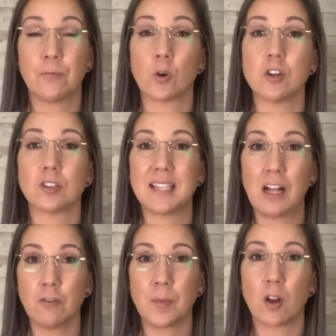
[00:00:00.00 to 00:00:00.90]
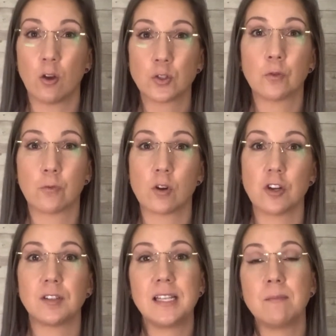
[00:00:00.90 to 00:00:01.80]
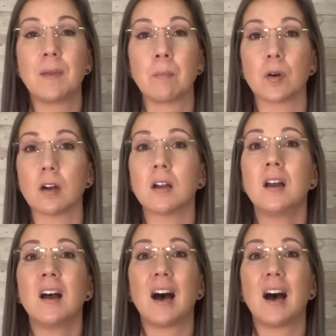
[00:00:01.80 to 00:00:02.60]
for yourself, but also for your team member.